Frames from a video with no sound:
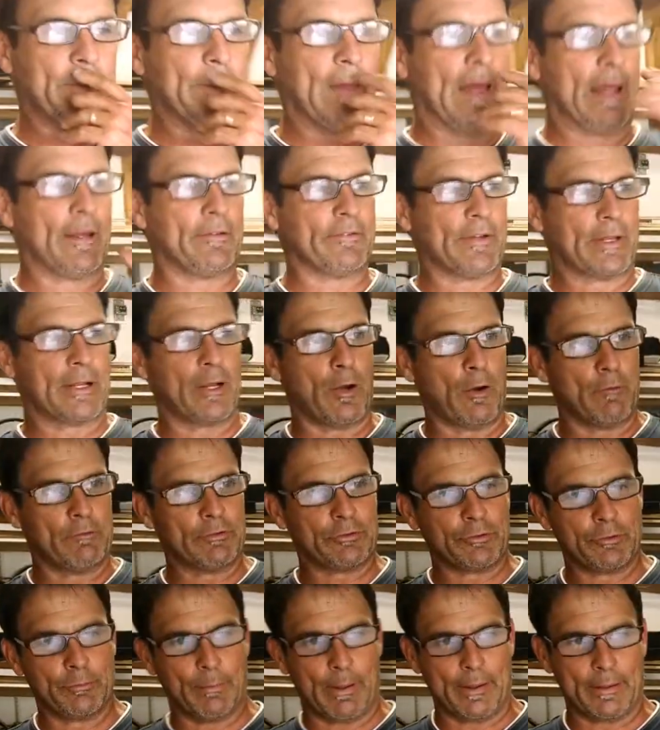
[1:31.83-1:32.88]
do that is I go
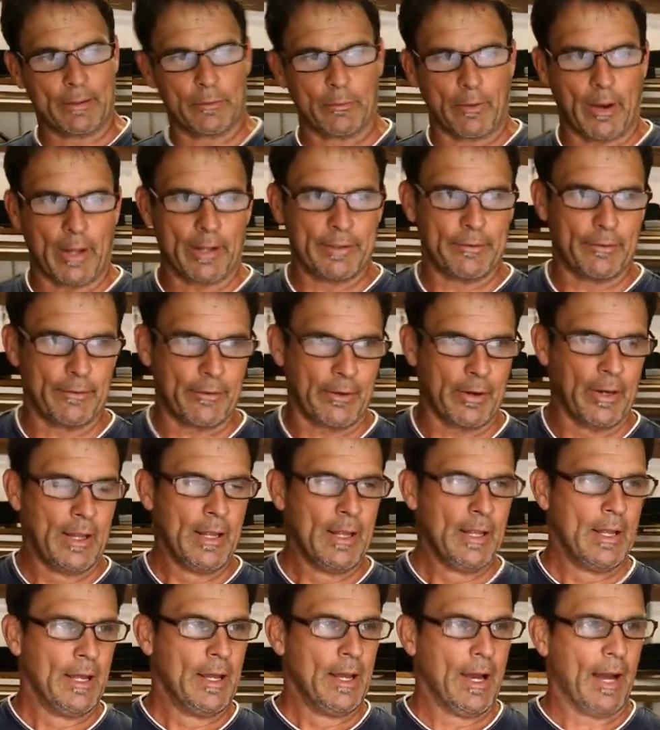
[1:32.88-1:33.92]
over to my grinder.
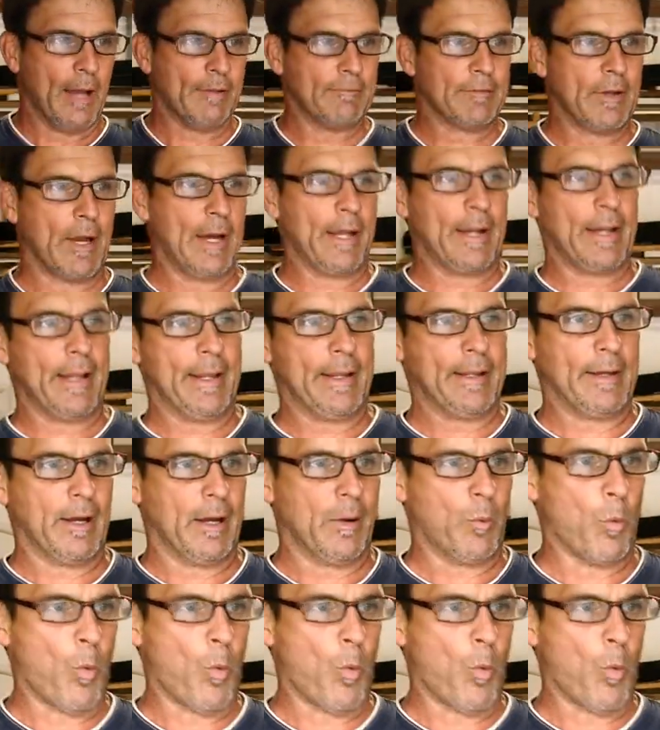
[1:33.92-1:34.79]
I've got a